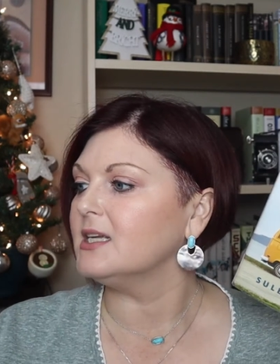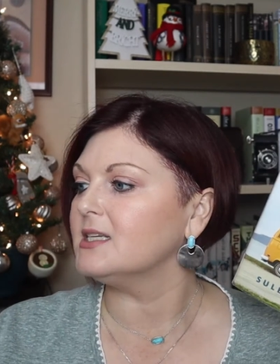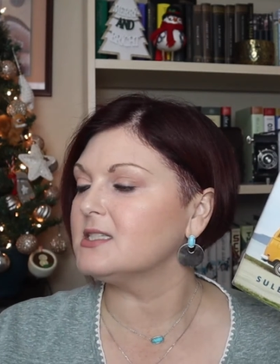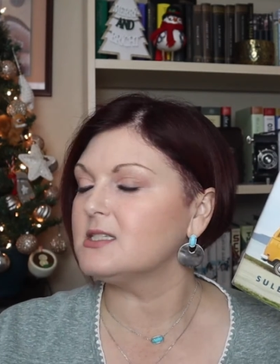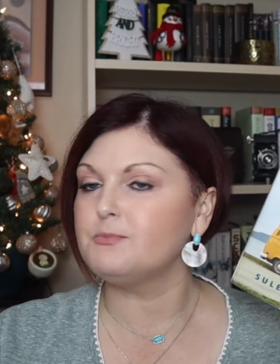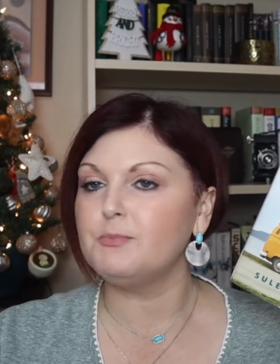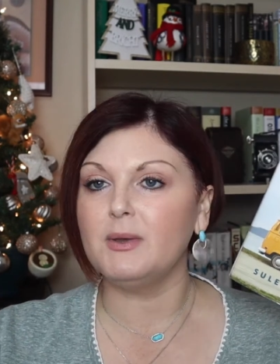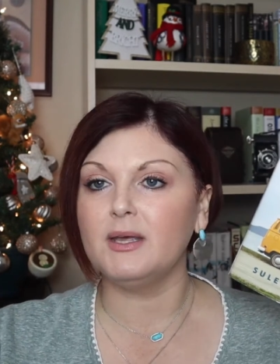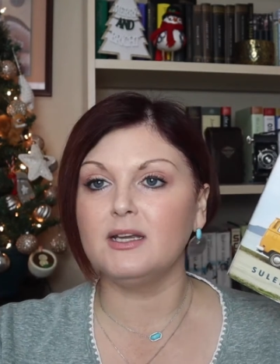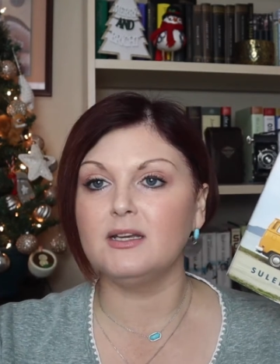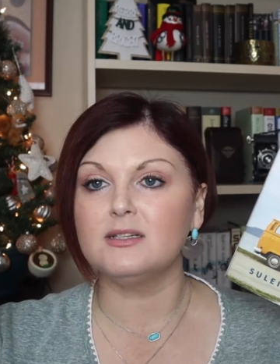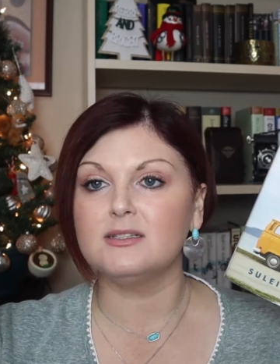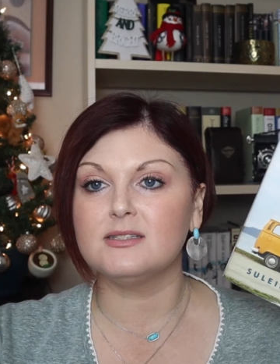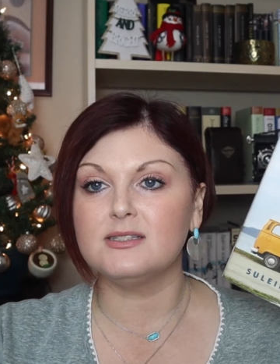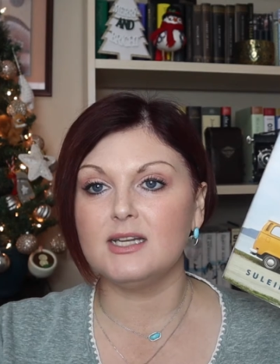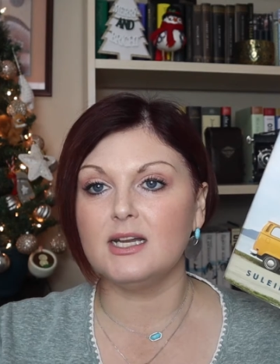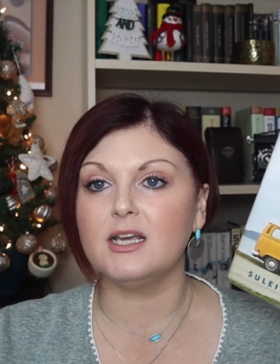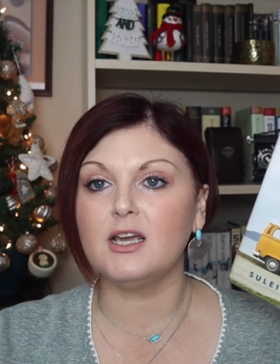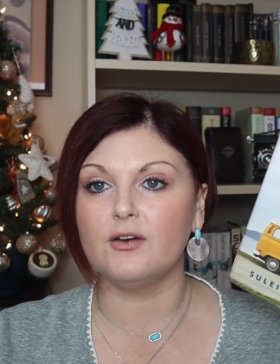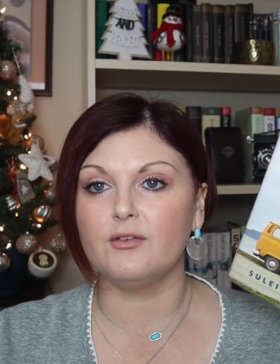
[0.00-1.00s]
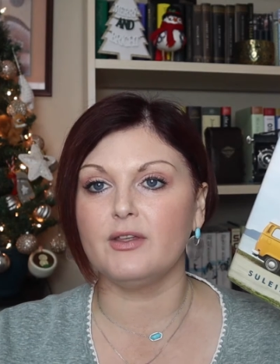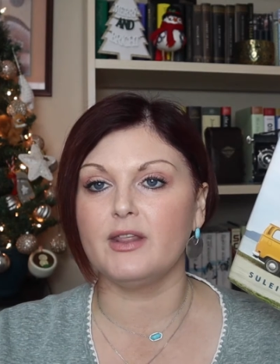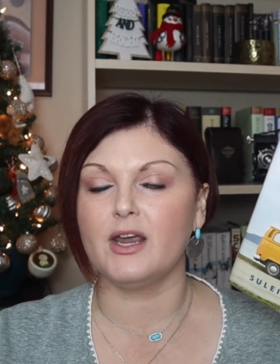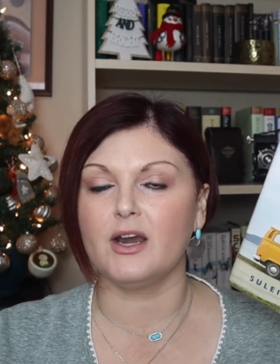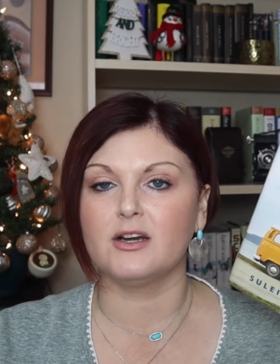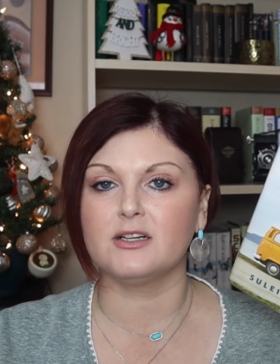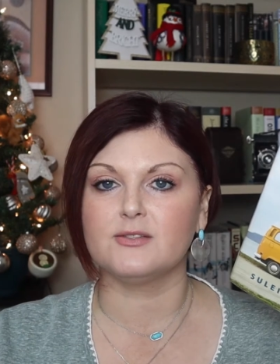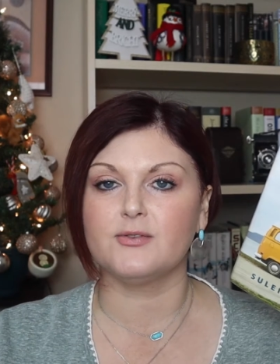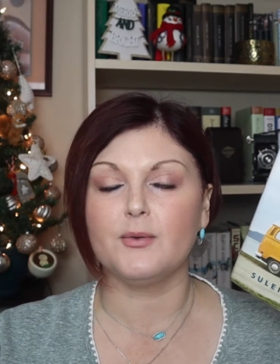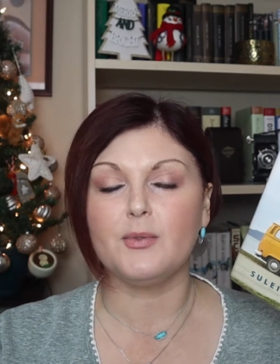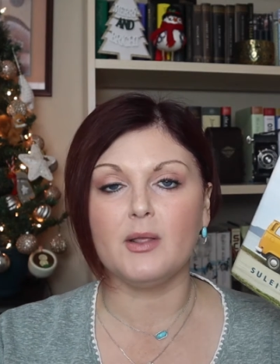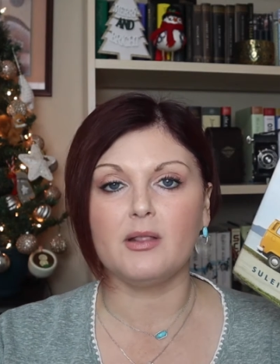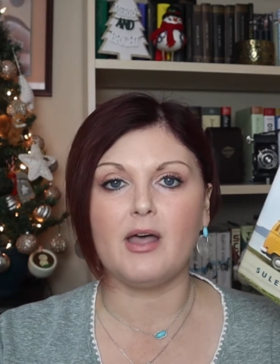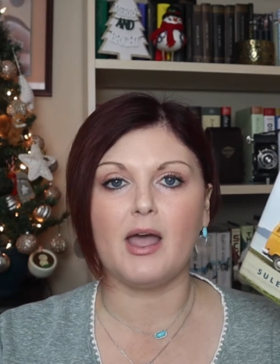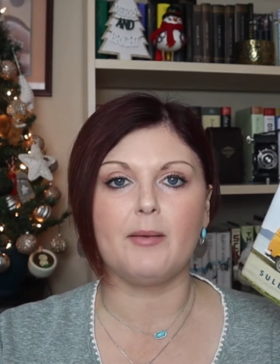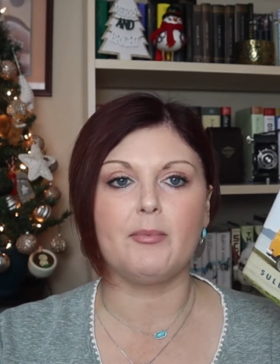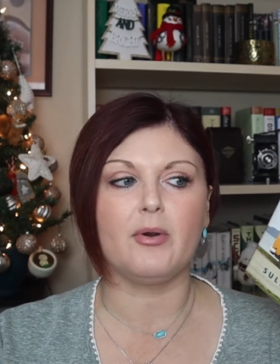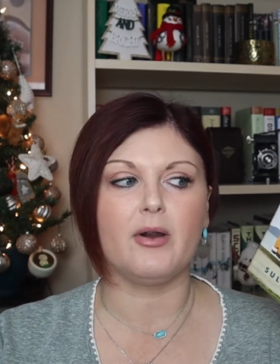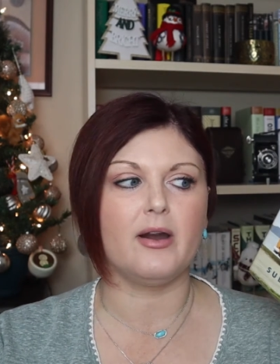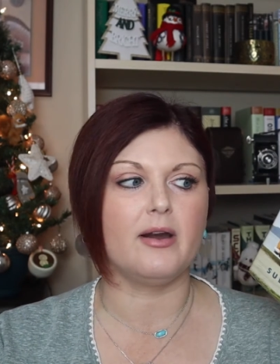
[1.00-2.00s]
It's been sitting over there. It's from the
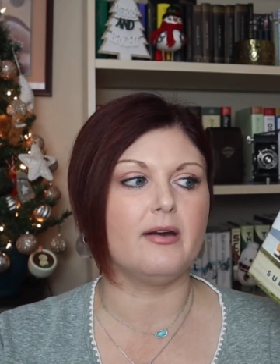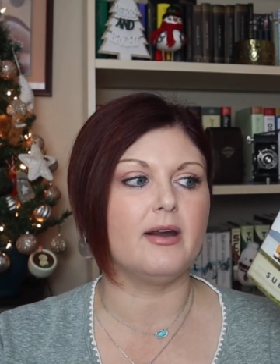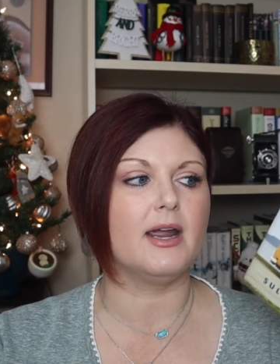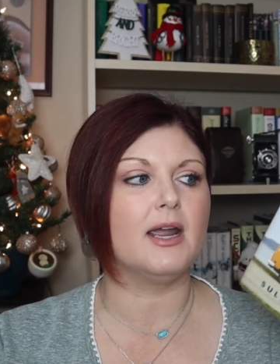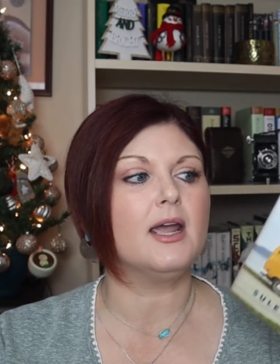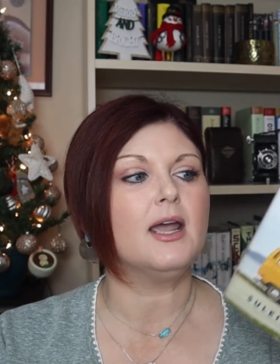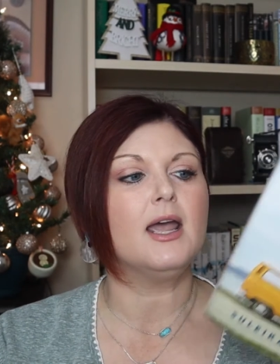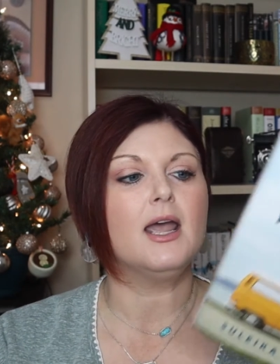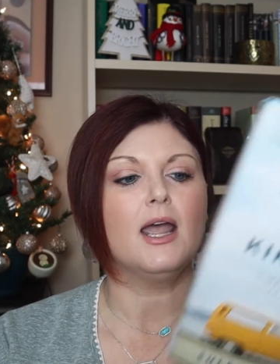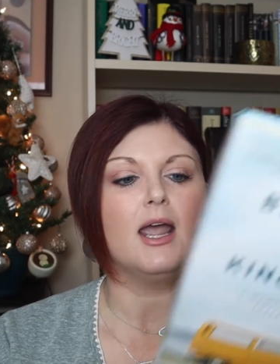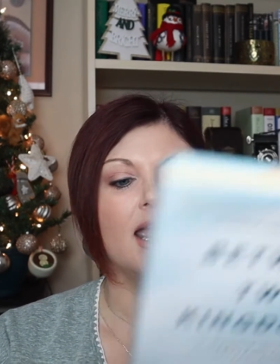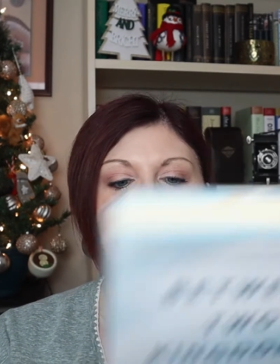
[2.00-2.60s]
library,